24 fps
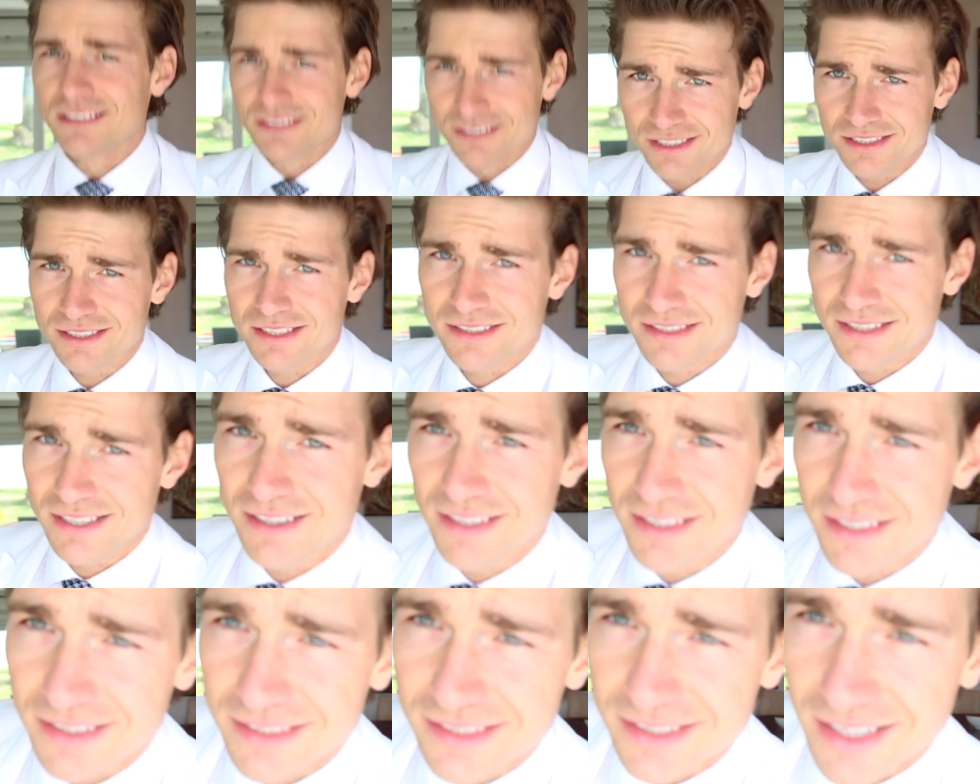just as a
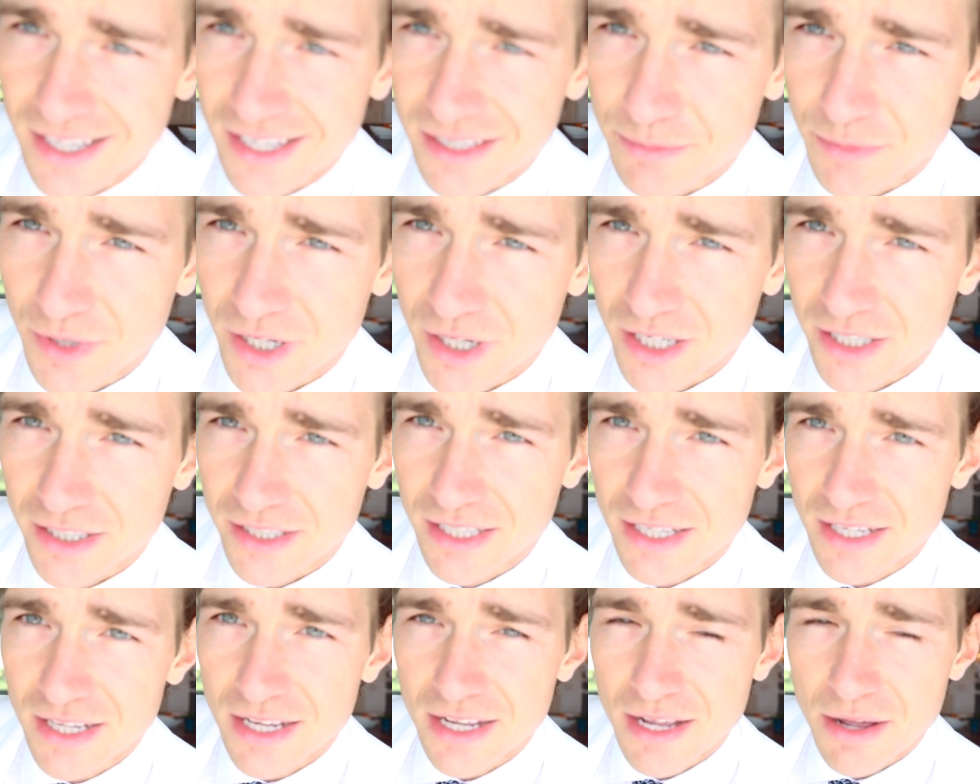little side
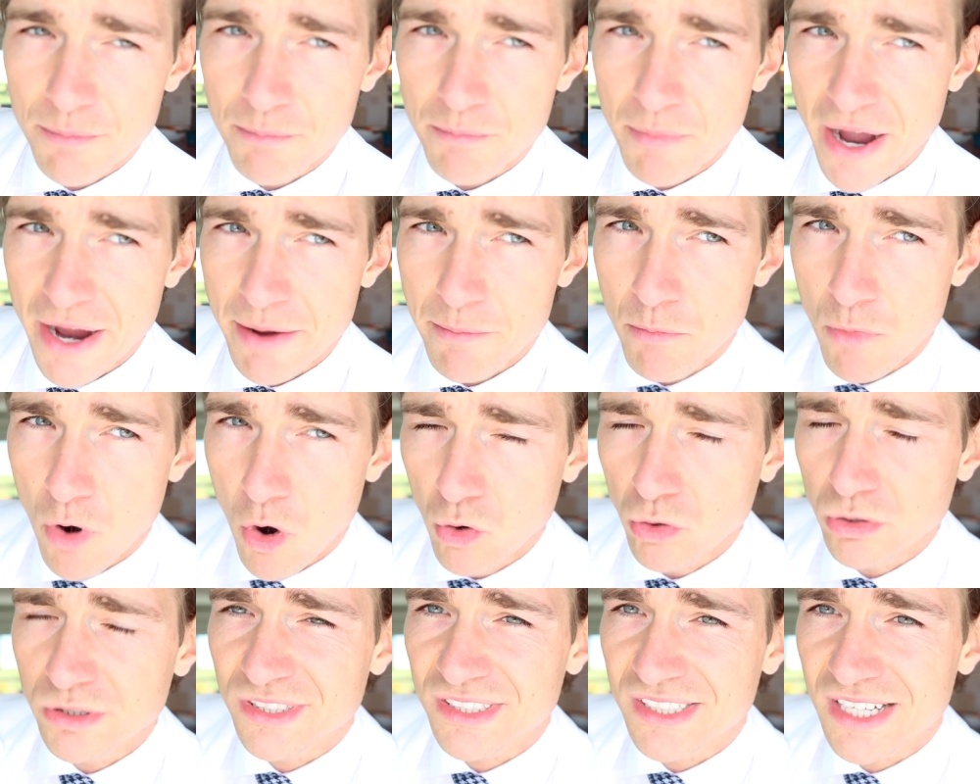mark, my
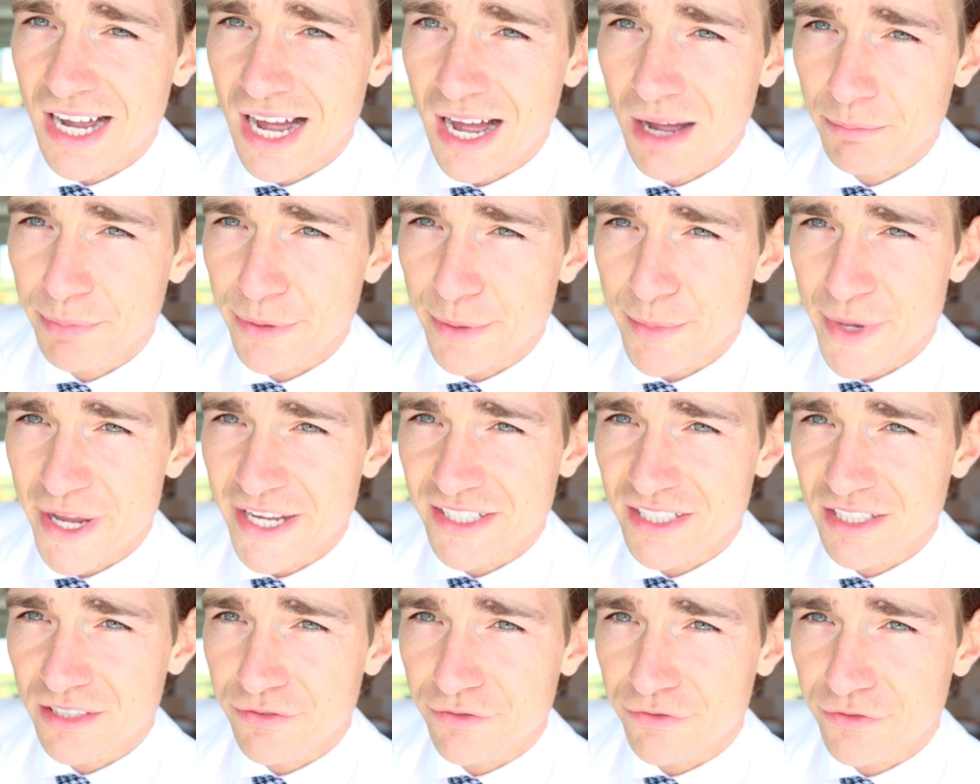most
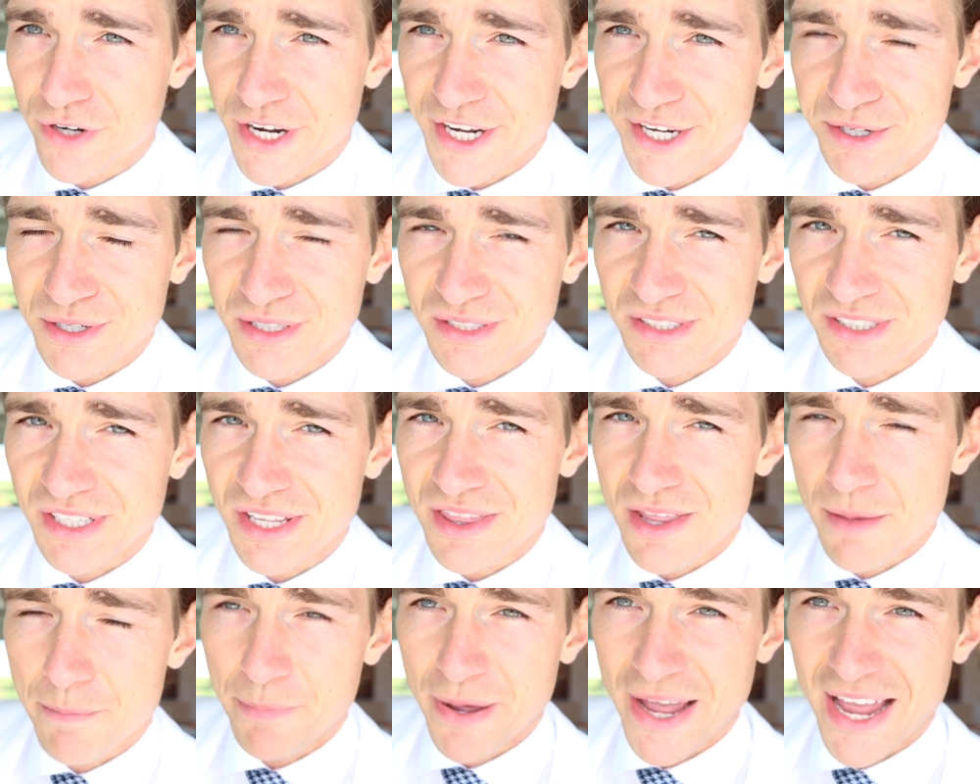complimented fragrance
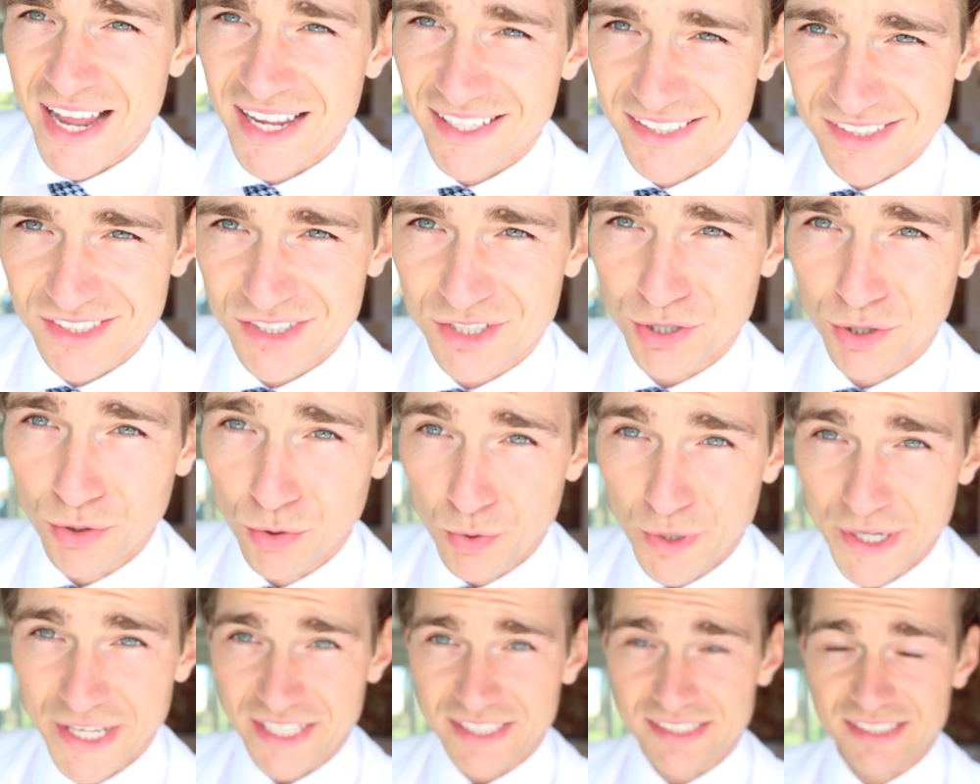in the past two
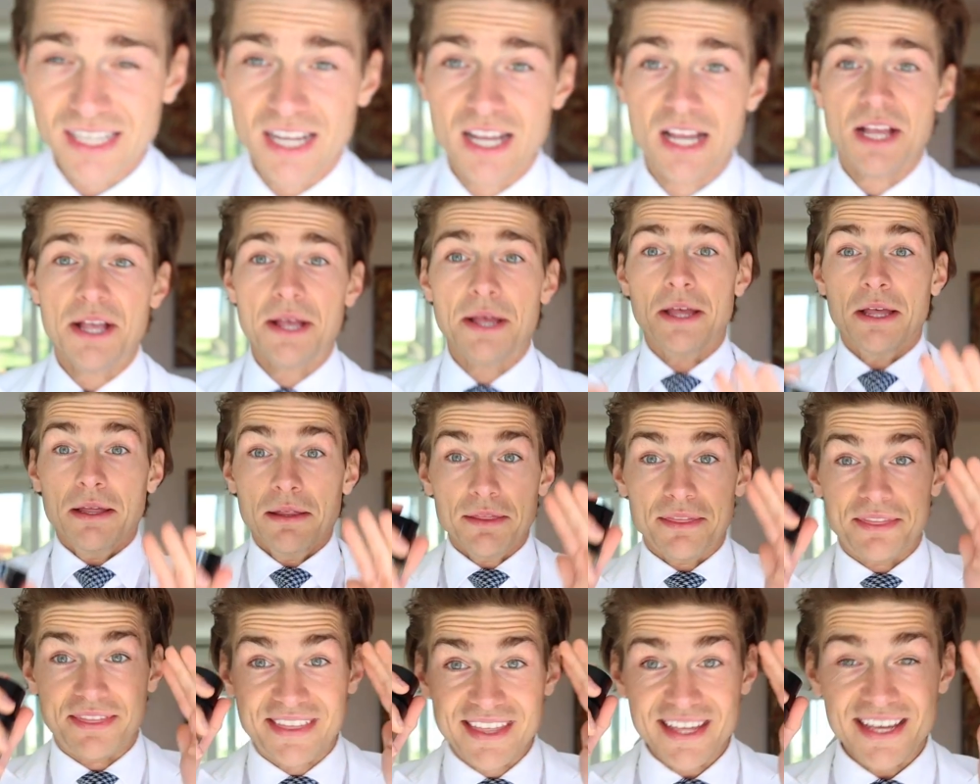weeks.
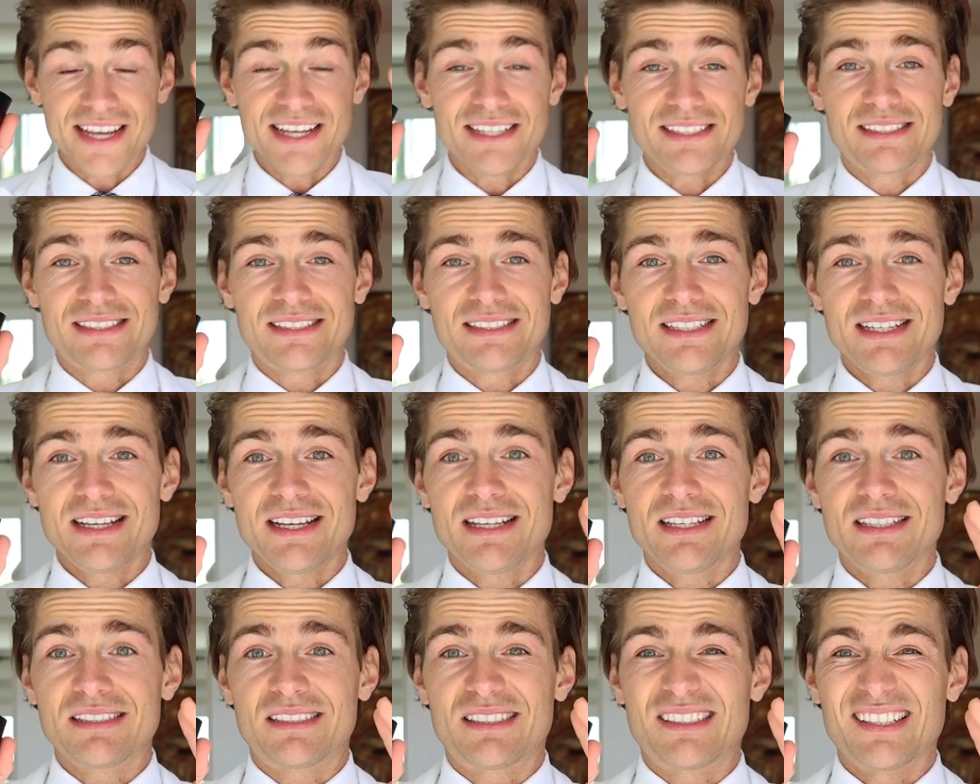This
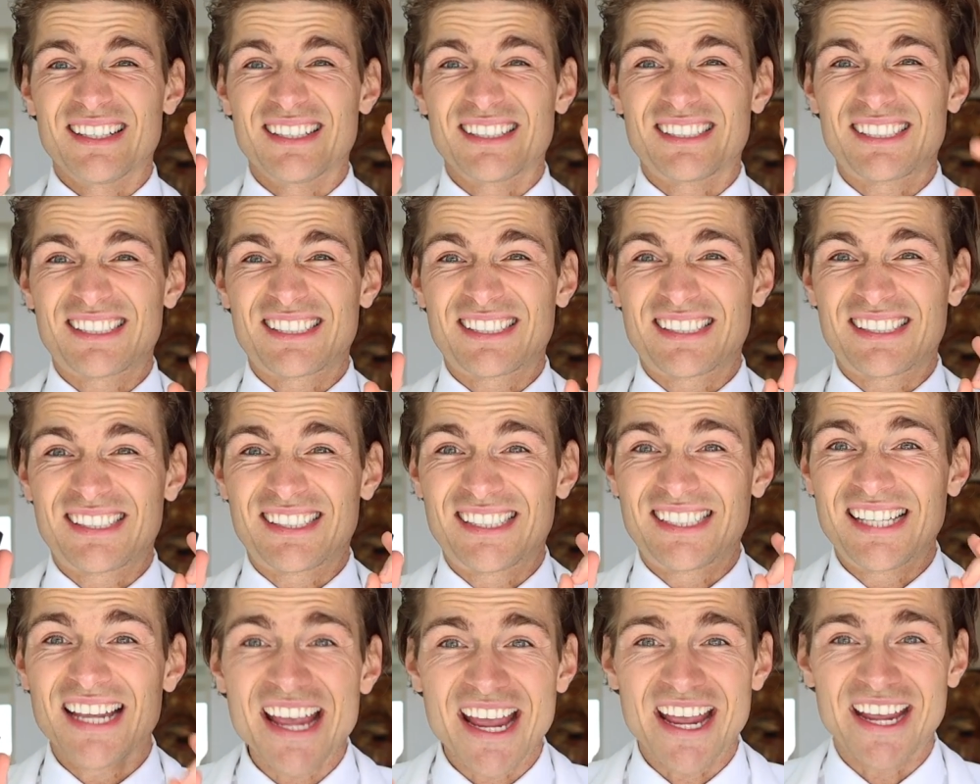is a
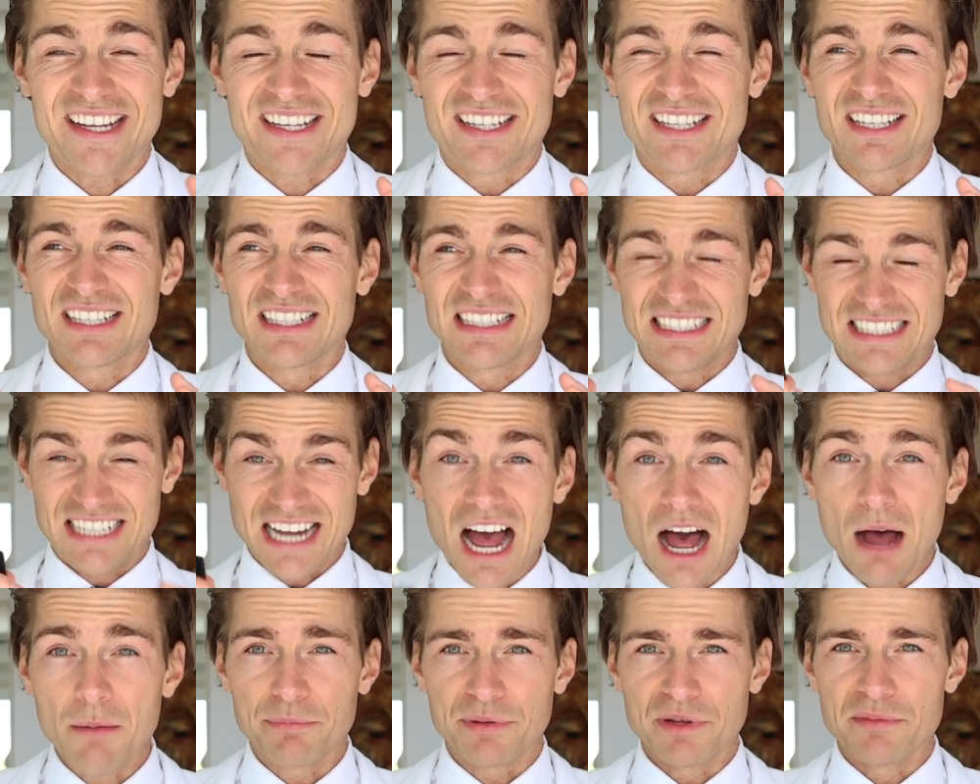sick
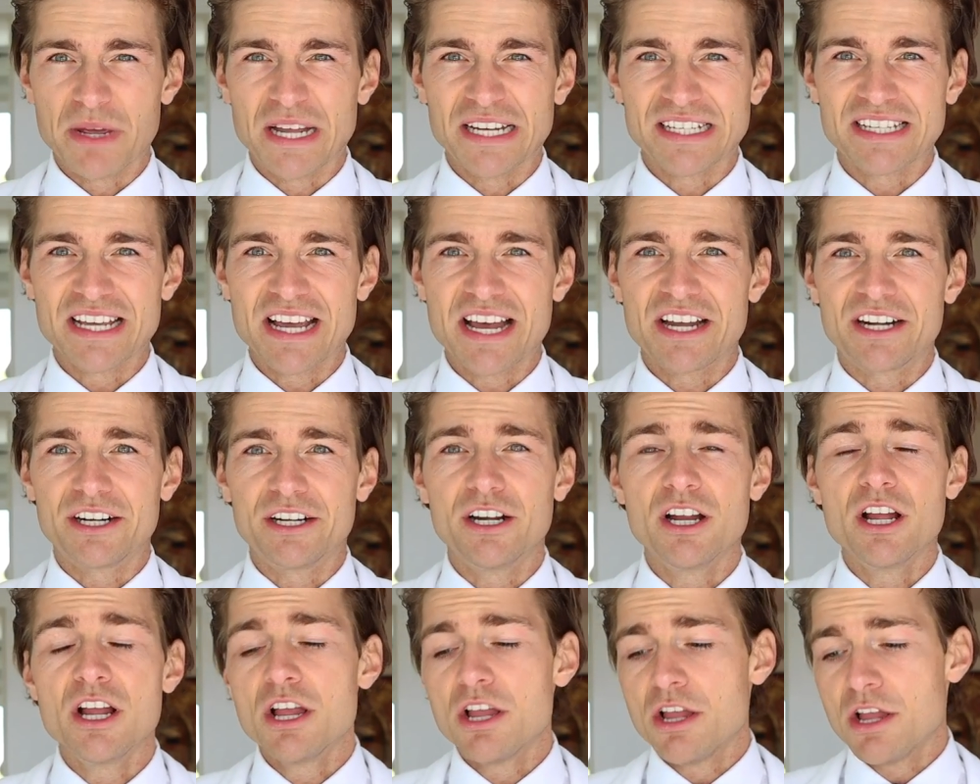compliment
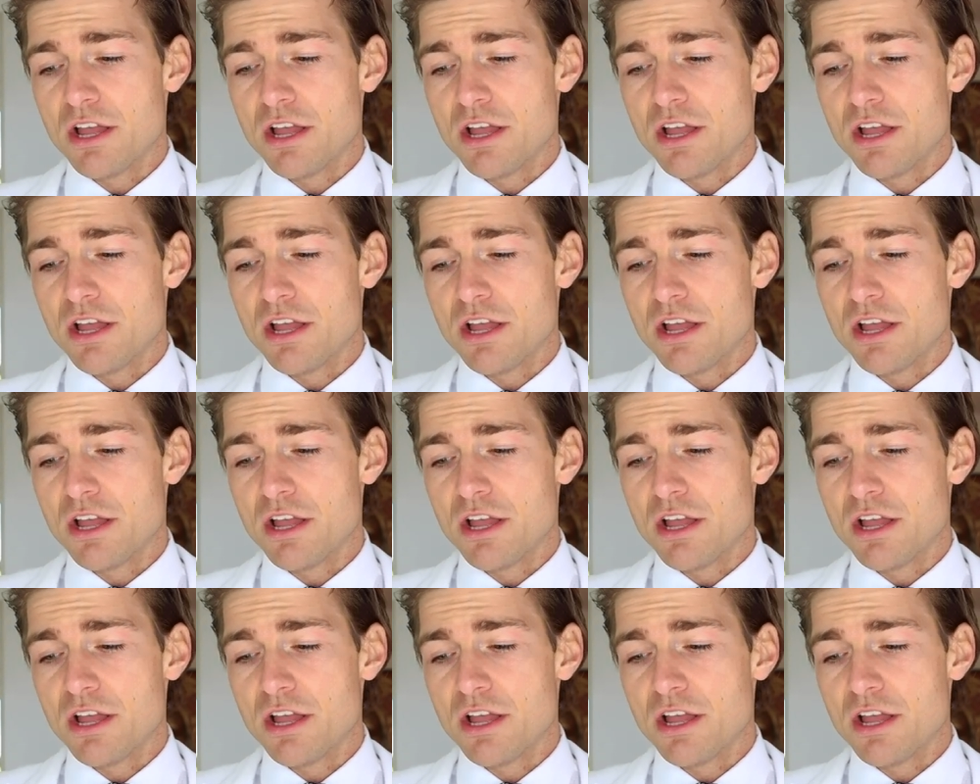getter.